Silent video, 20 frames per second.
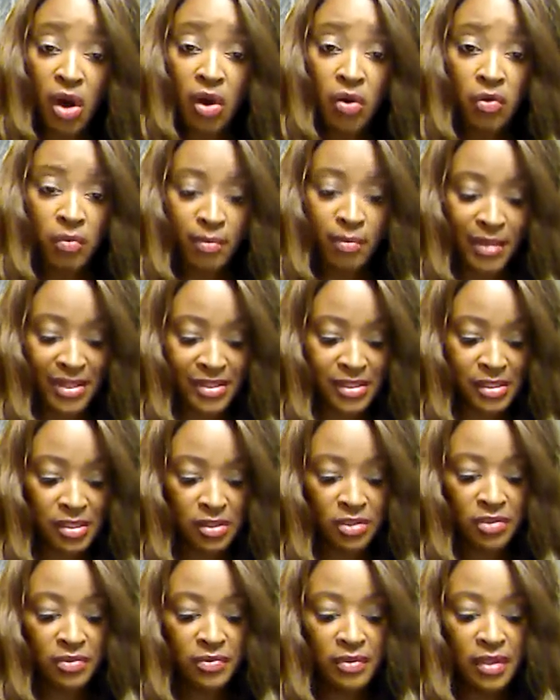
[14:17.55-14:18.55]
told
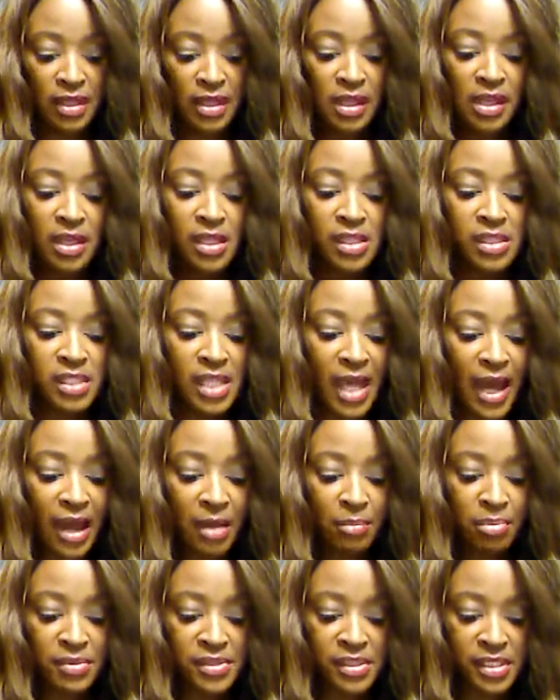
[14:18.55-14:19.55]
myself.
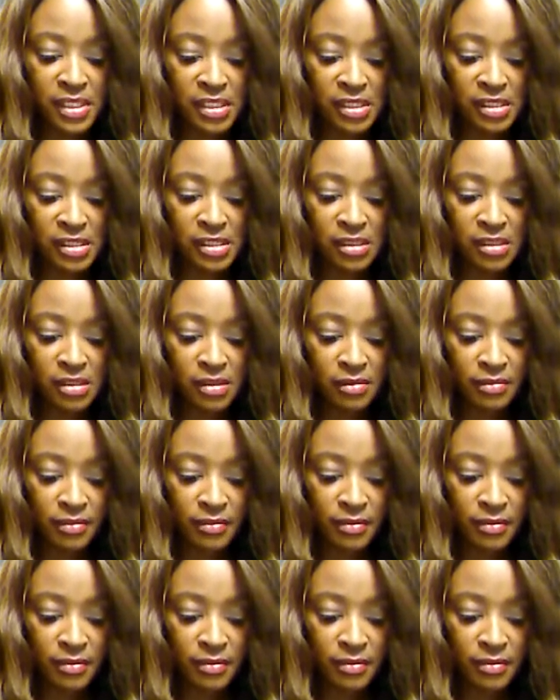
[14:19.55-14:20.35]
Time persisted